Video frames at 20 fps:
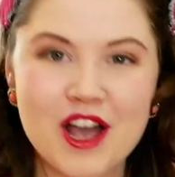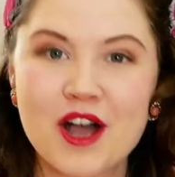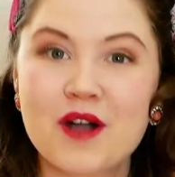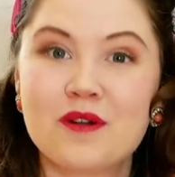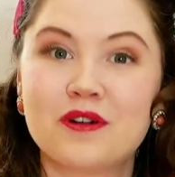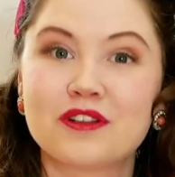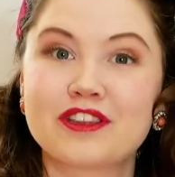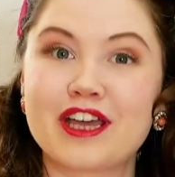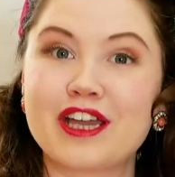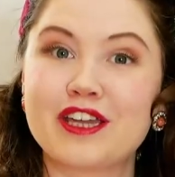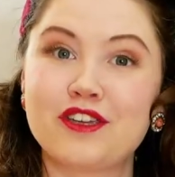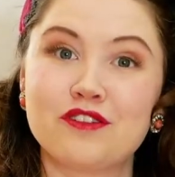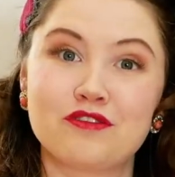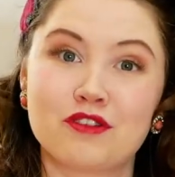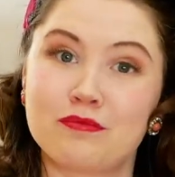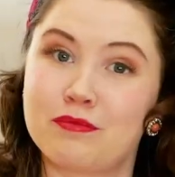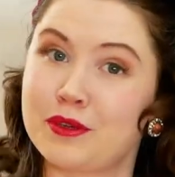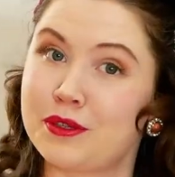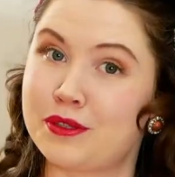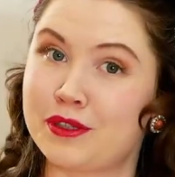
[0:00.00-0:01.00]
well, thank you for
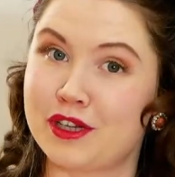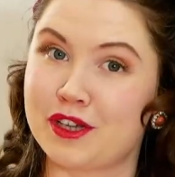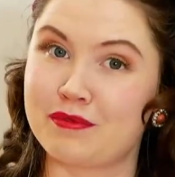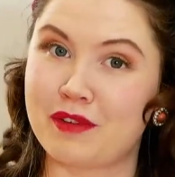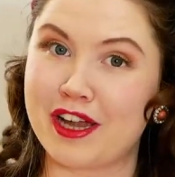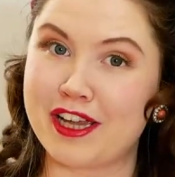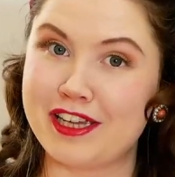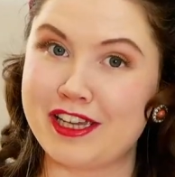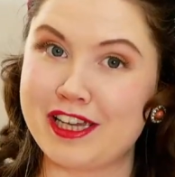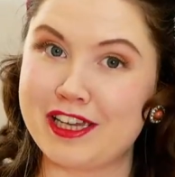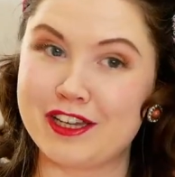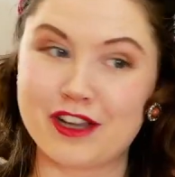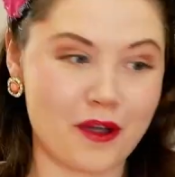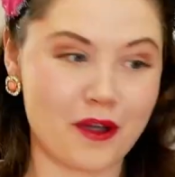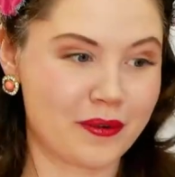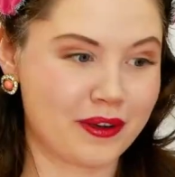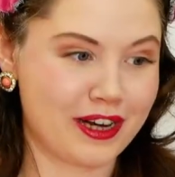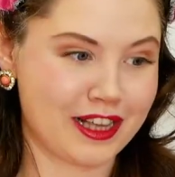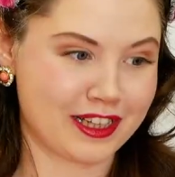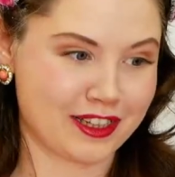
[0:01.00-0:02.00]
boosting my ego a
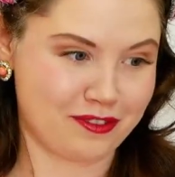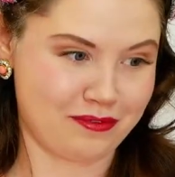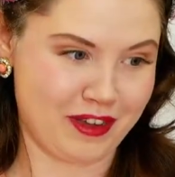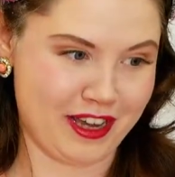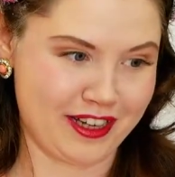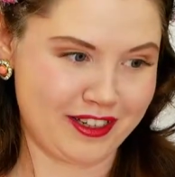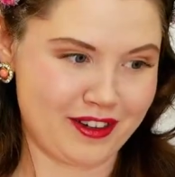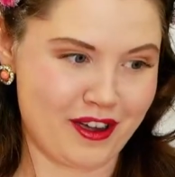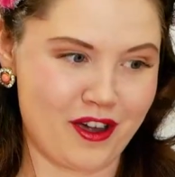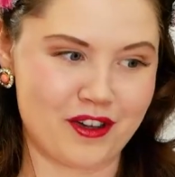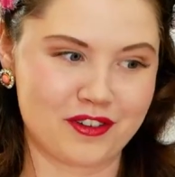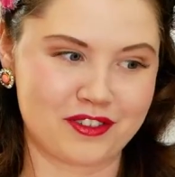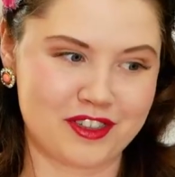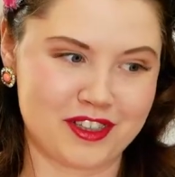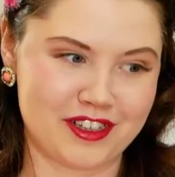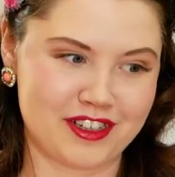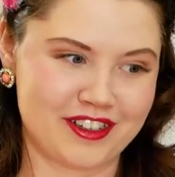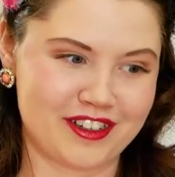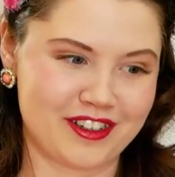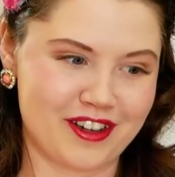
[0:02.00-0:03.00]
little bit after
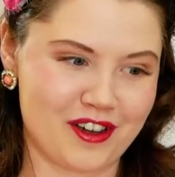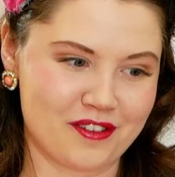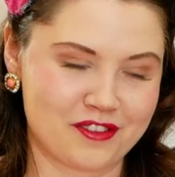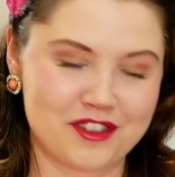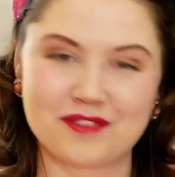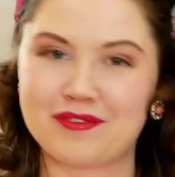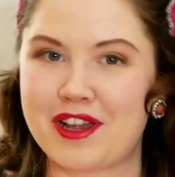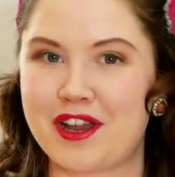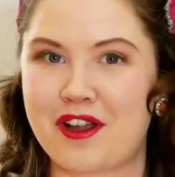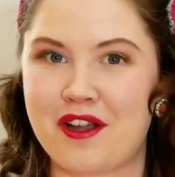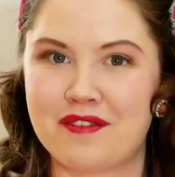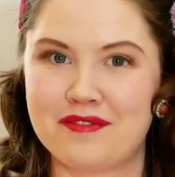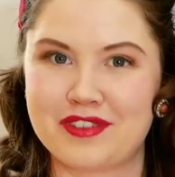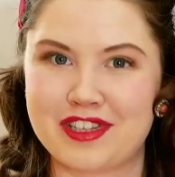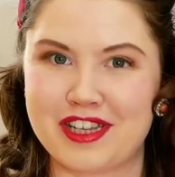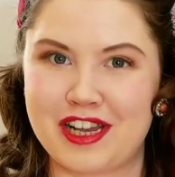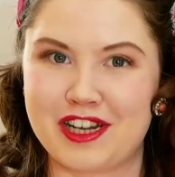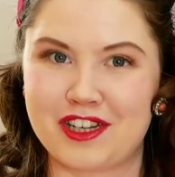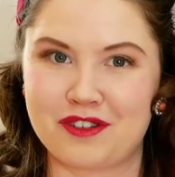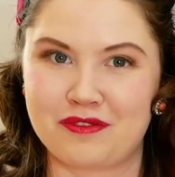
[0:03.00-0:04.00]
after my
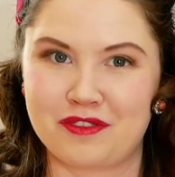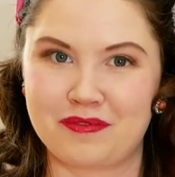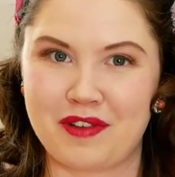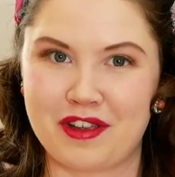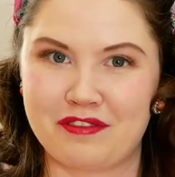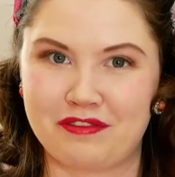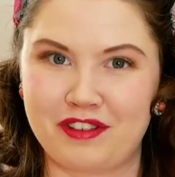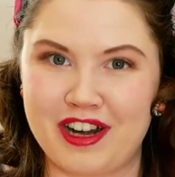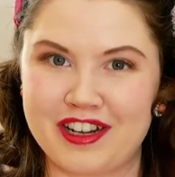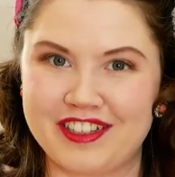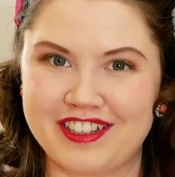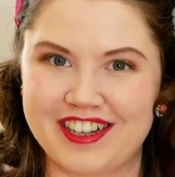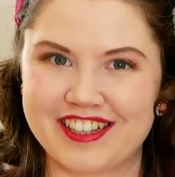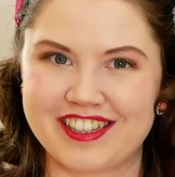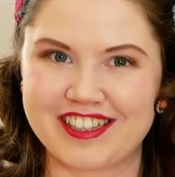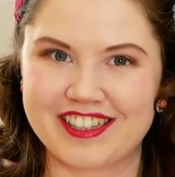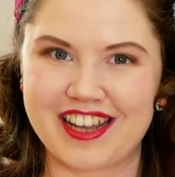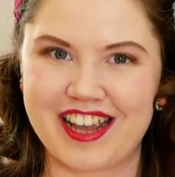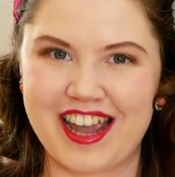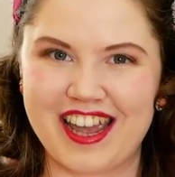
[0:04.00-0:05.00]
conversation with my friend
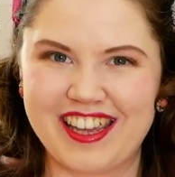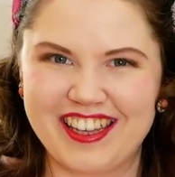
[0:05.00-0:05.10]
yesterday.